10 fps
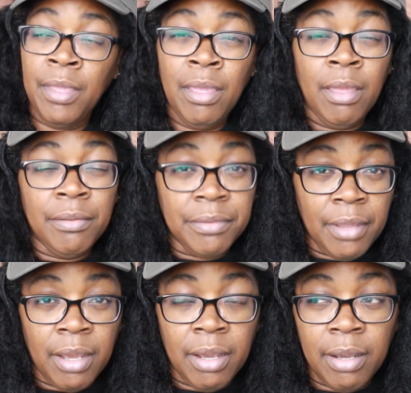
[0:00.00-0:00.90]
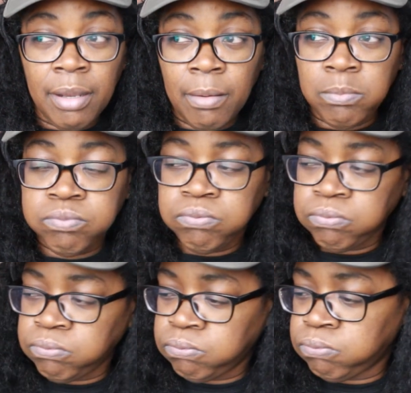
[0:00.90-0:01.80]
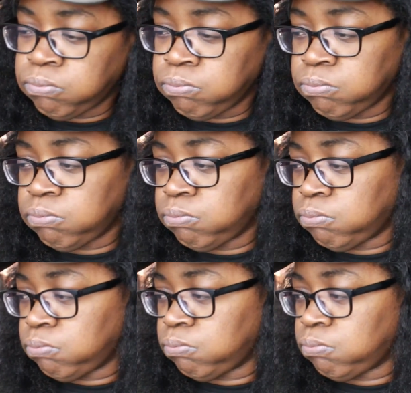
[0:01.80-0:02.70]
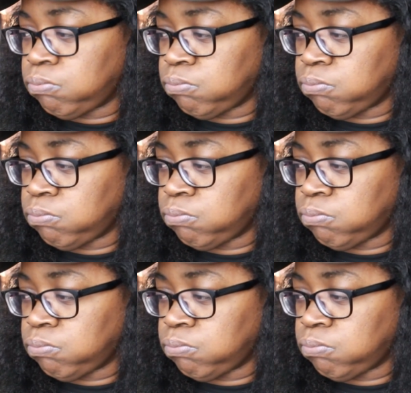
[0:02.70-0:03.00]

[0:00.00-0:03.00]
[no speech]